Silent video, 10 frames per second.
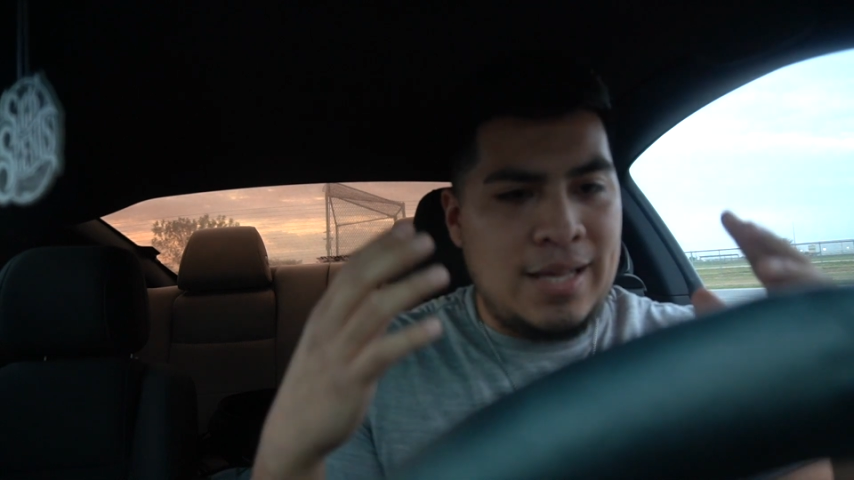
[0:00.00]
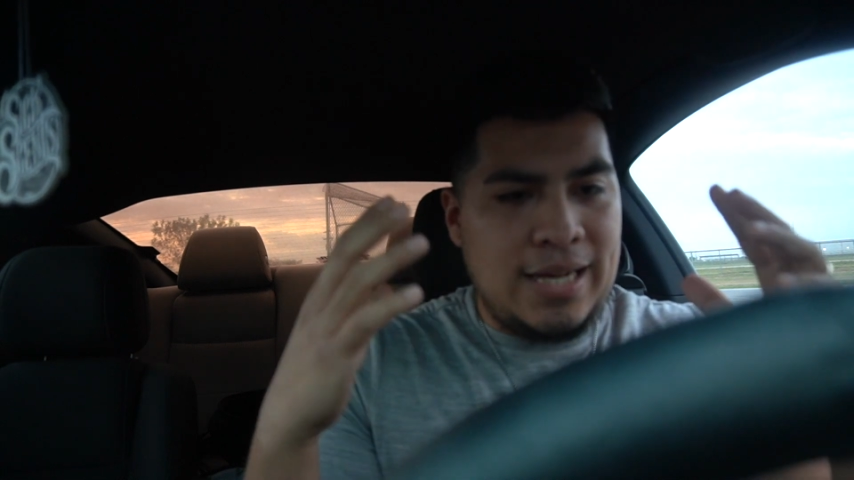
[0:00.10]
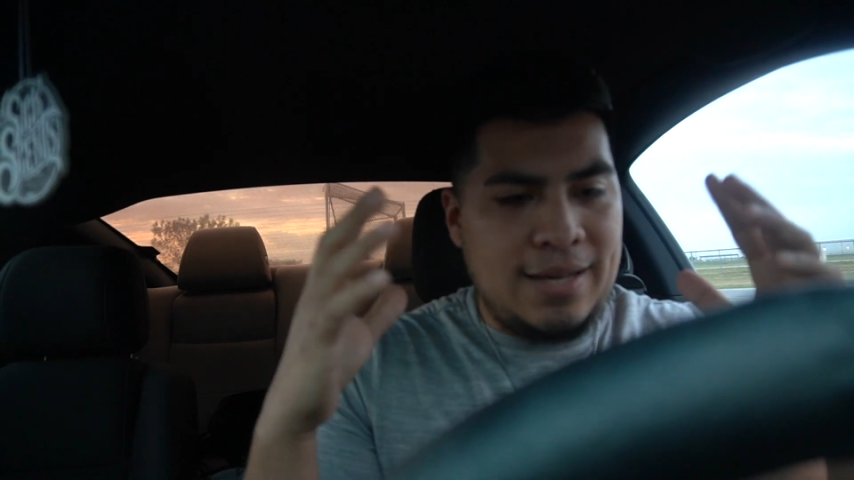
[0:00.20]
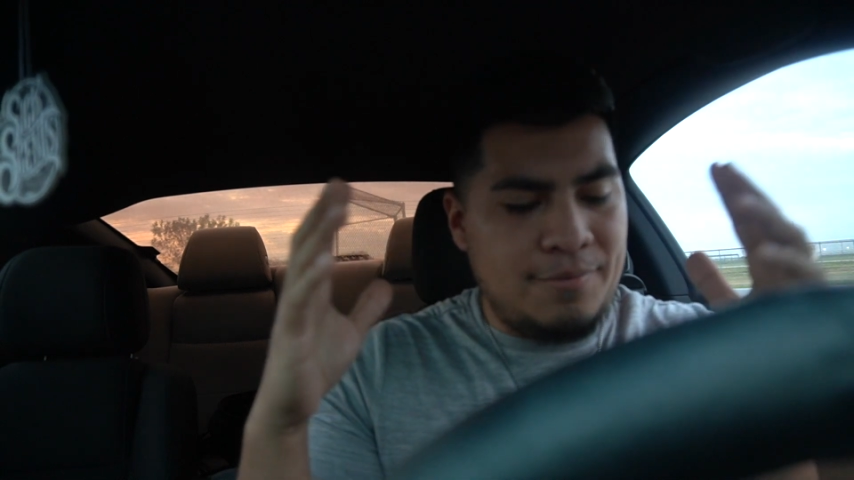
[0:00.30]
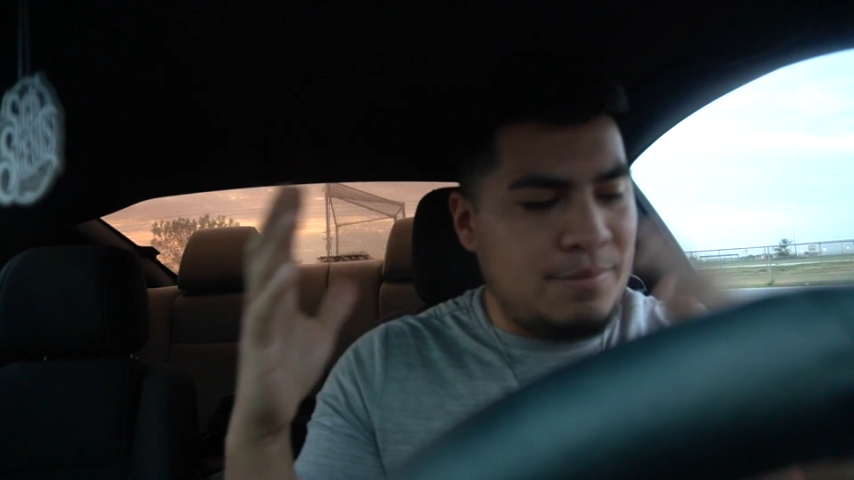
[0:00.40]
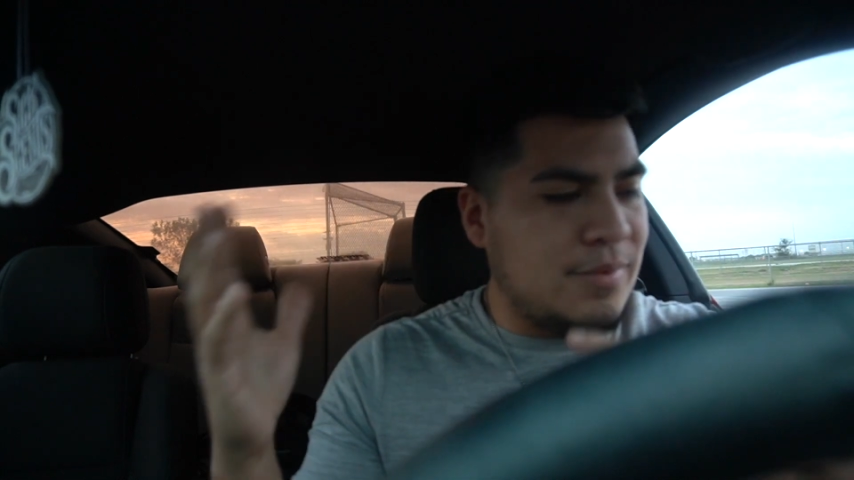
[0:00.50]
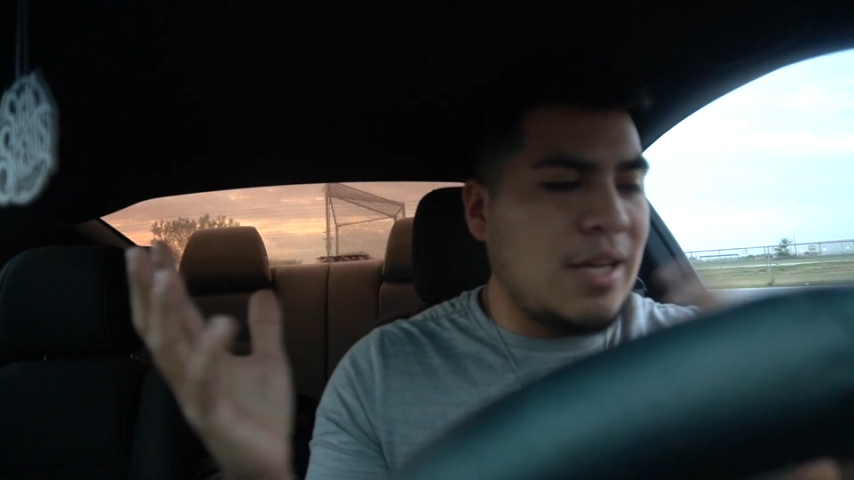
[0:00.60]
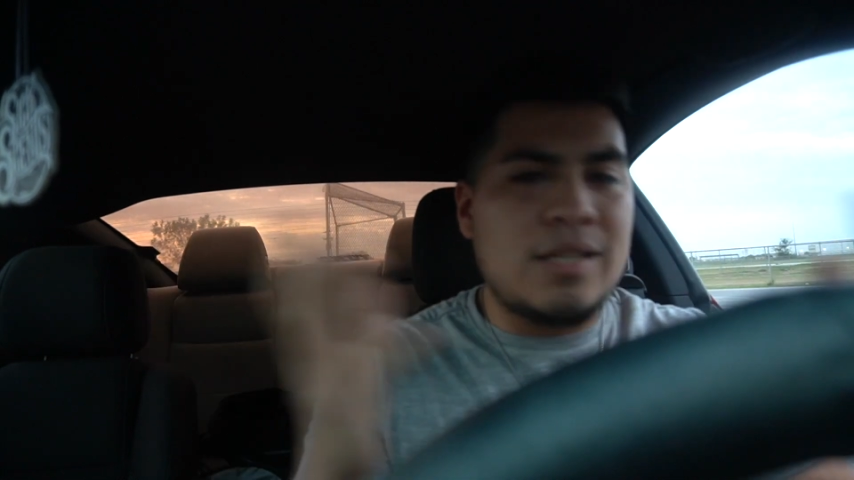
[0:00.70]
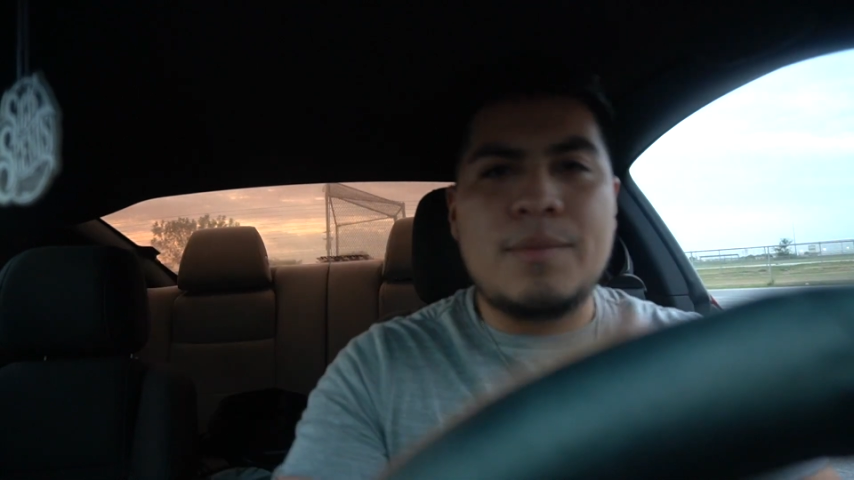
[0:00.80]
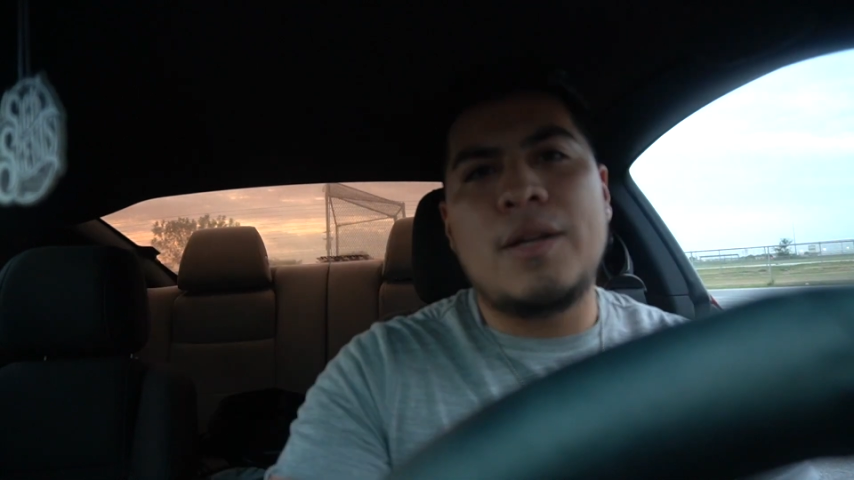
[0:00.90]
I've
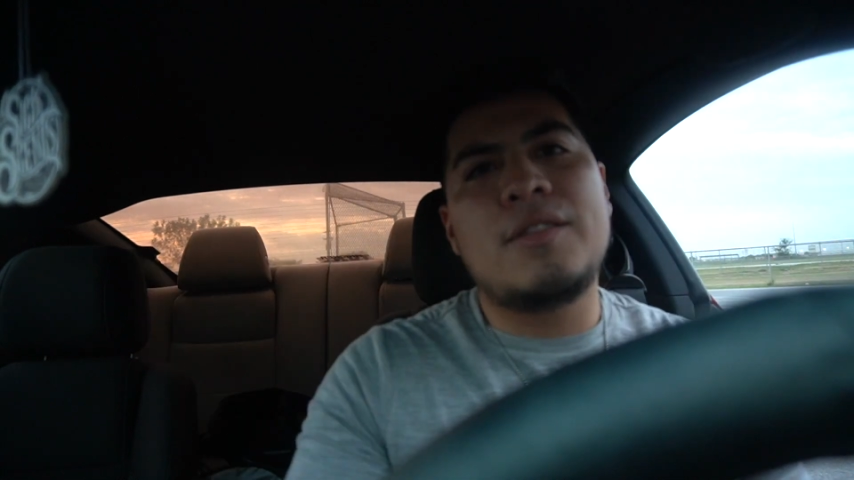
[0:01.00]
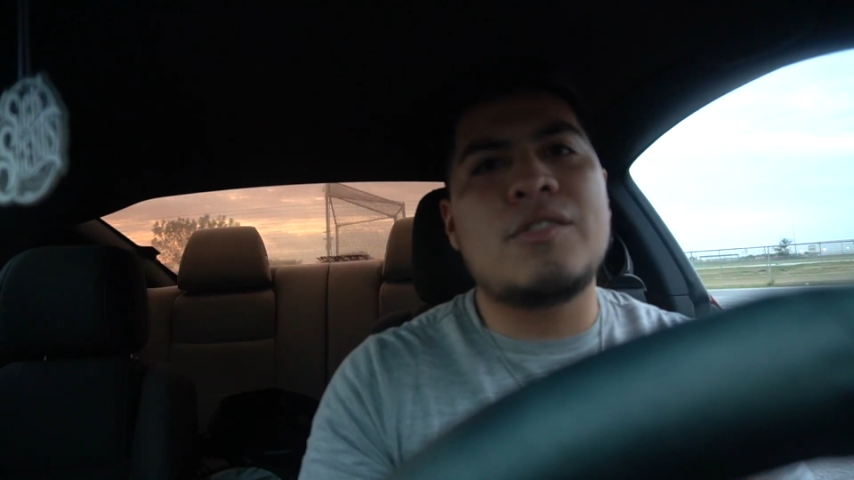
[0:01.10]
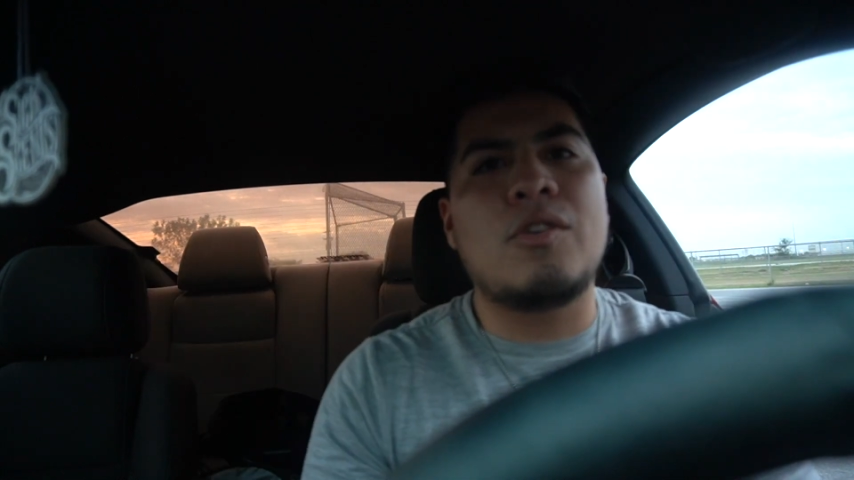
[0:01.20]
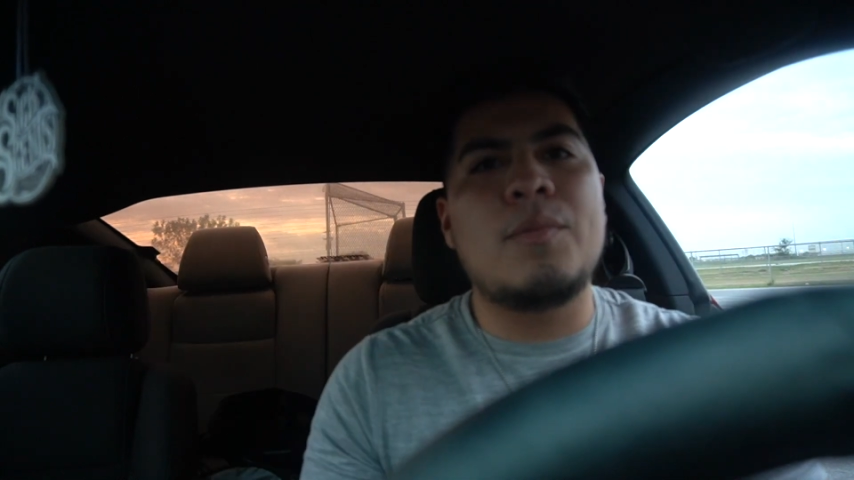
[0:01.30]
talked about this story